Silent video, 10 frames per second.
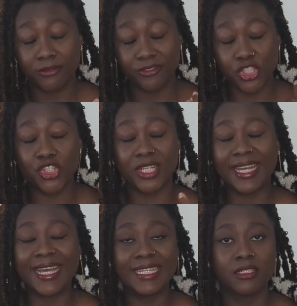vision I
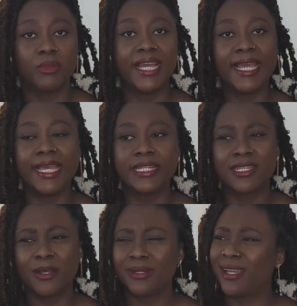had in my head.
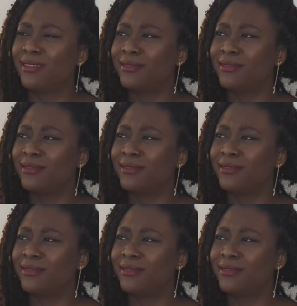I was like,